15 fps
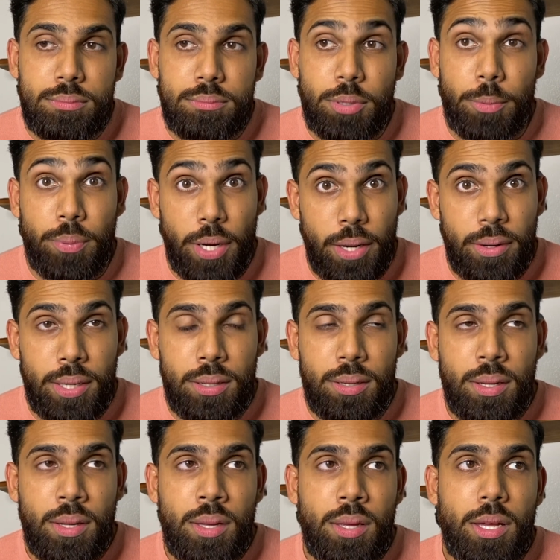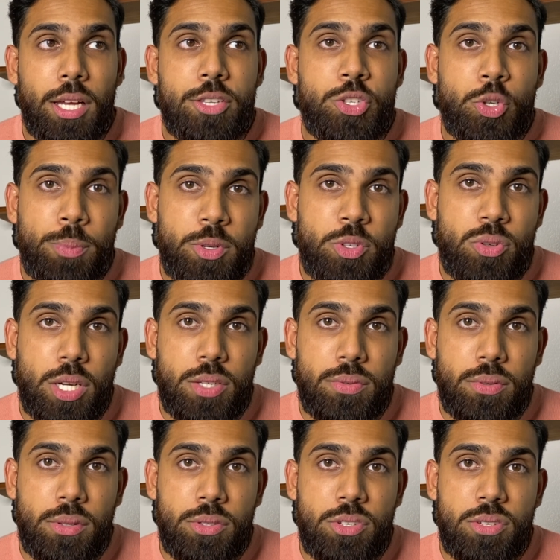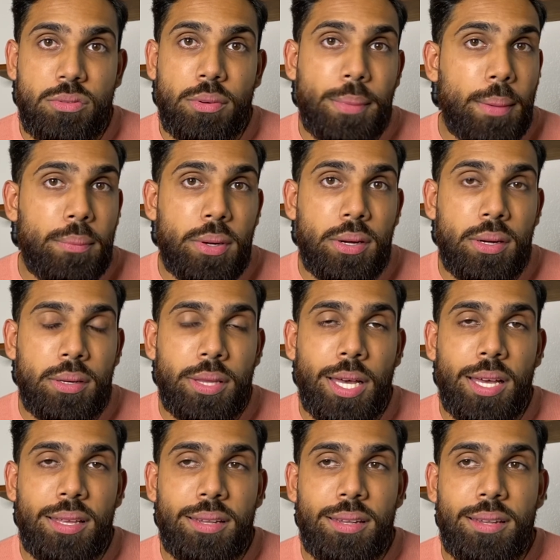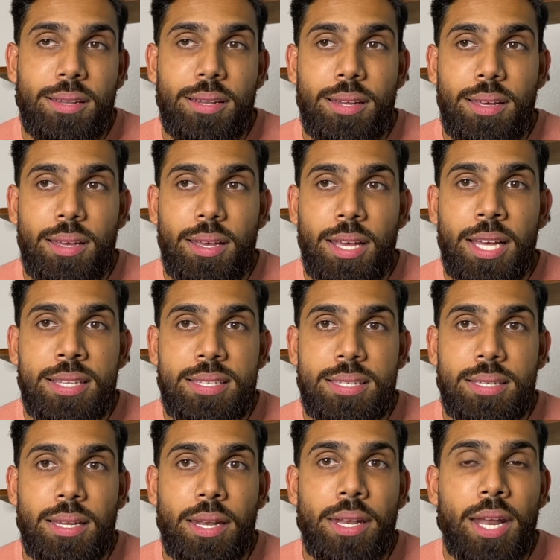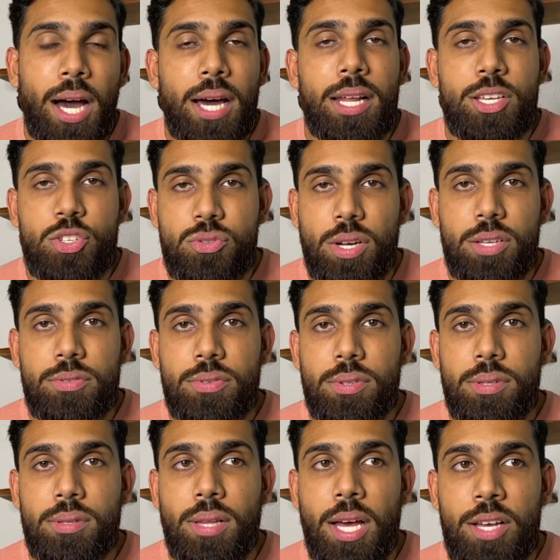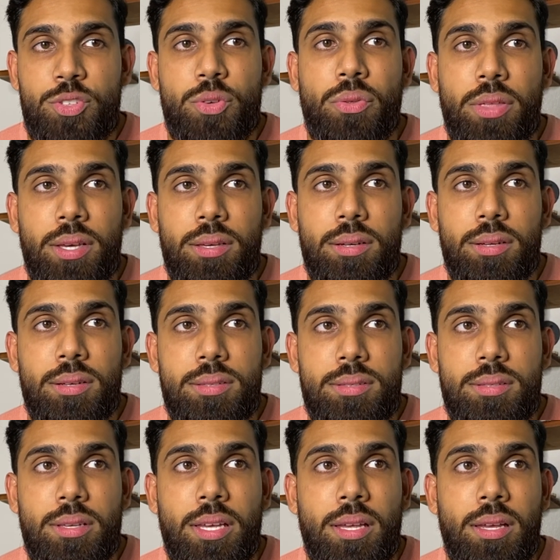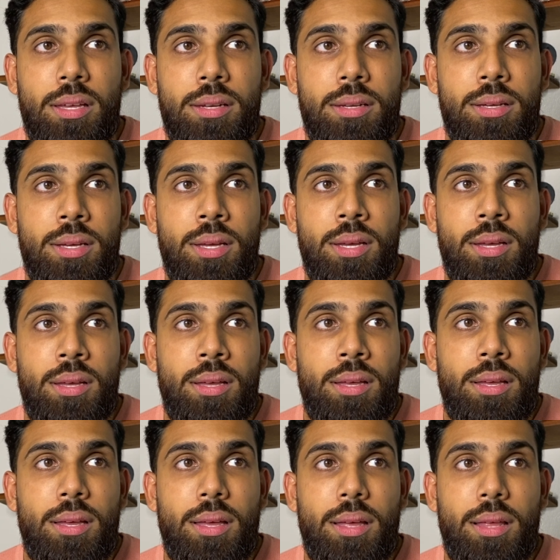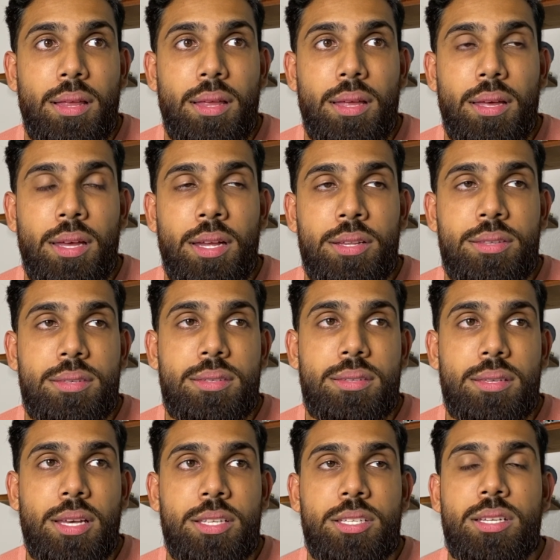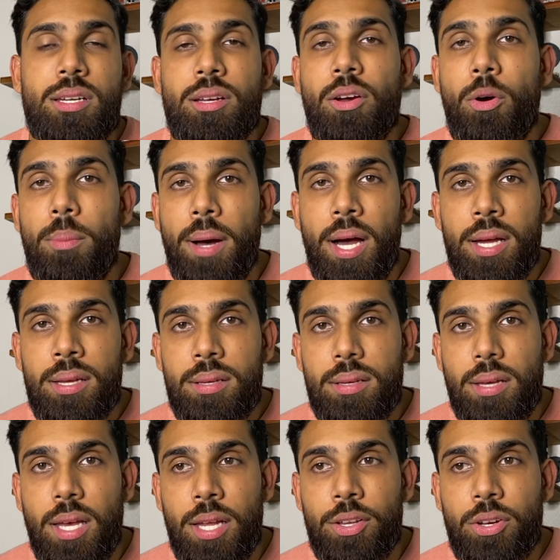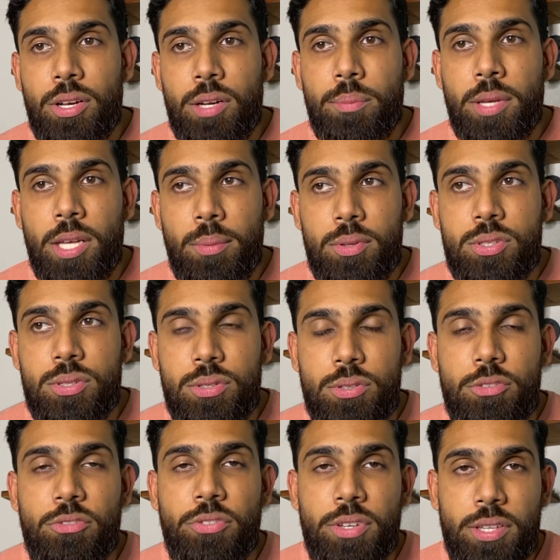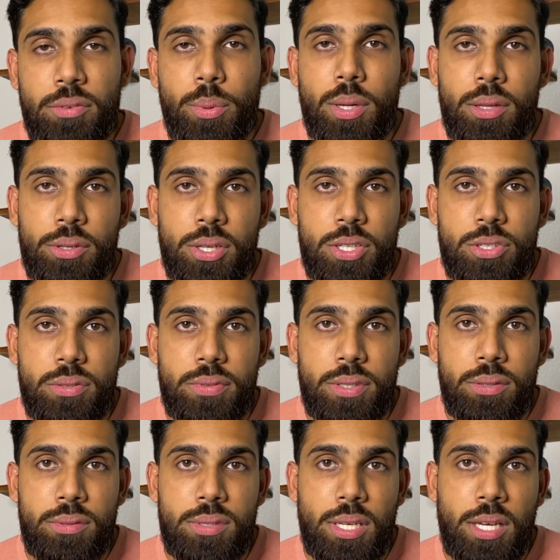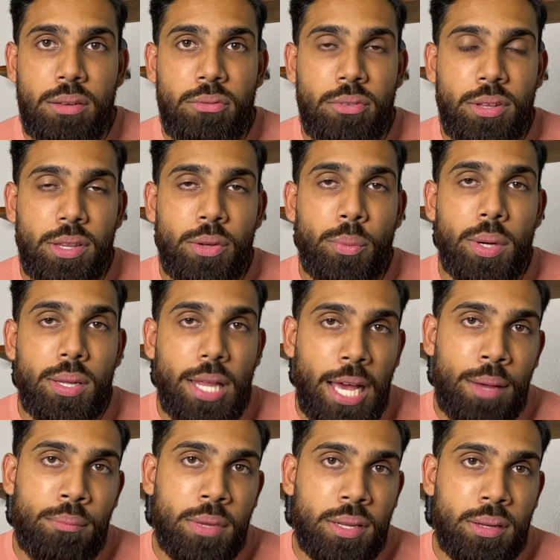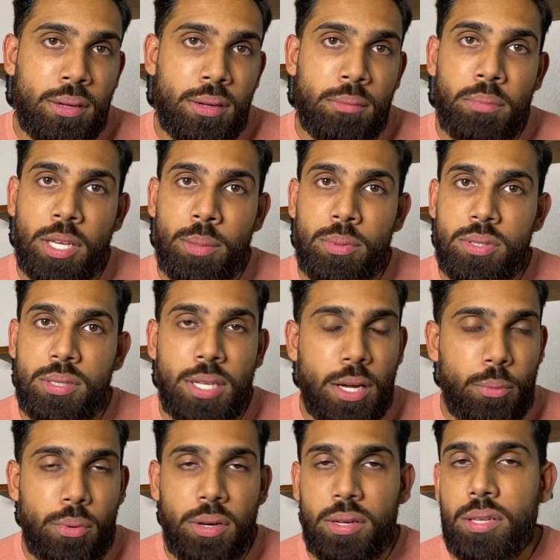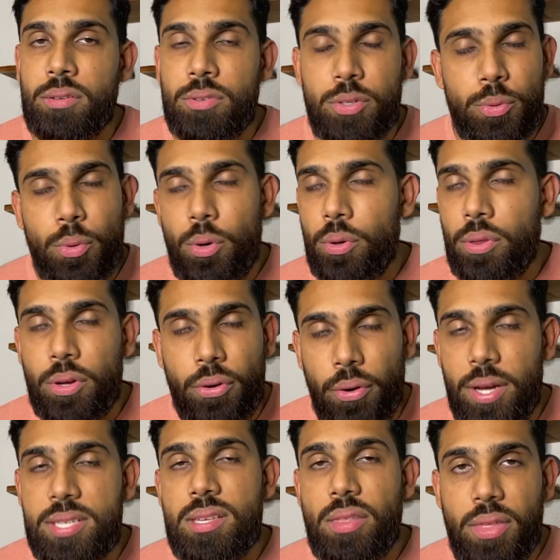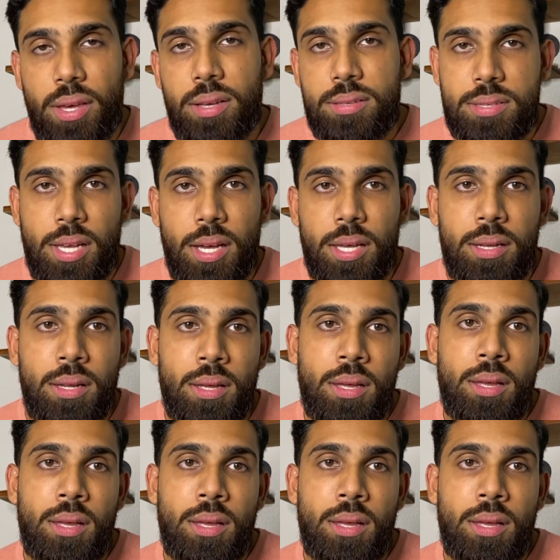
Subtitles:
preparing. It's super stressful. Just remember that it's not as stressful as you think it is, and it's gonna go by, and you're gonna be able to do really well in your interviews and really well at midyear, and be able to network and do all the crazy things that